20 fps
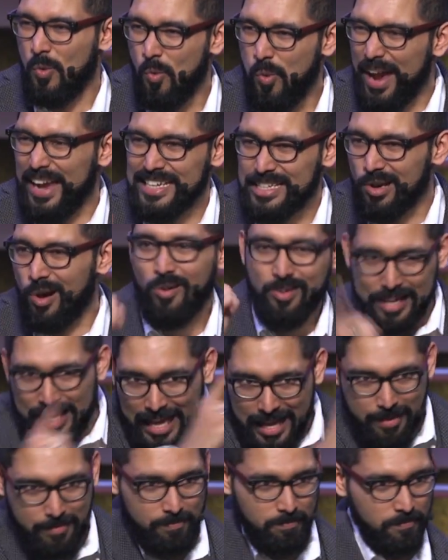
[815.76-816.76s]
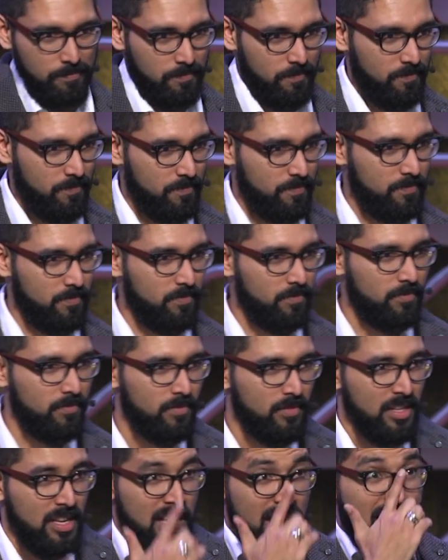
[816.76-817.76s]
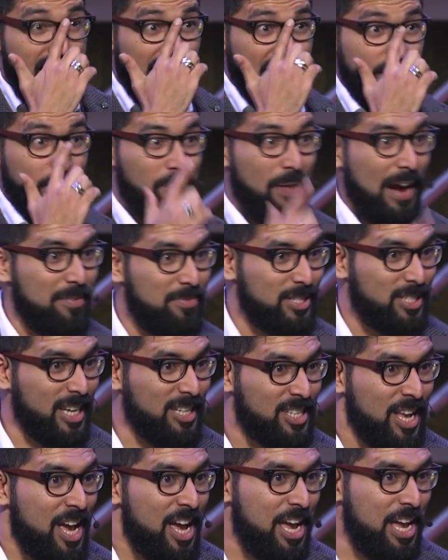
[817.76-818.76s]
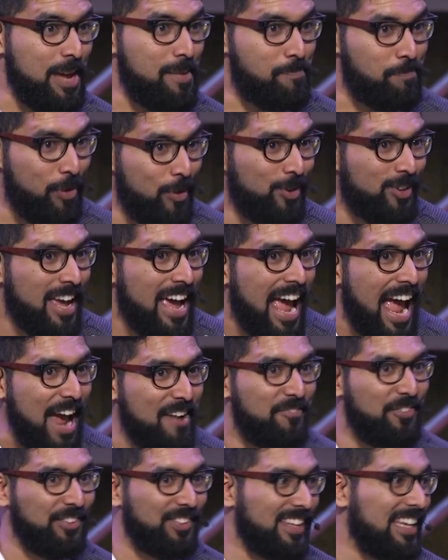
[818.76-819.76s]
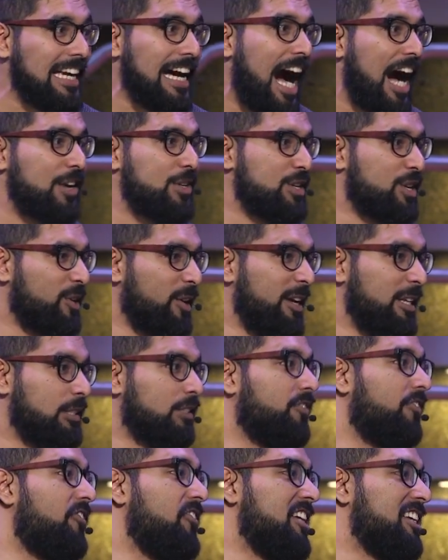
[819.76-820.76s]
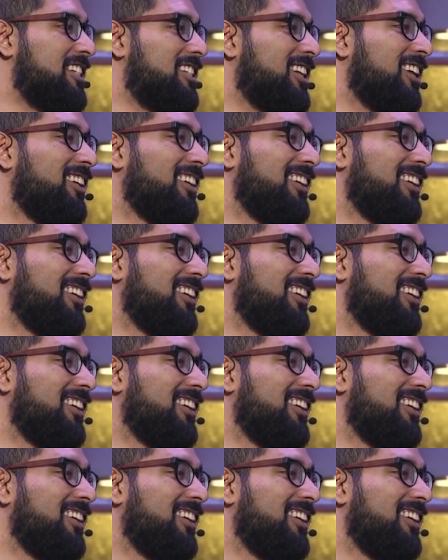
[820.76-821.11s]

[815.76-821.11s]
Wait on Him. And the Bible says he put everything under his feet.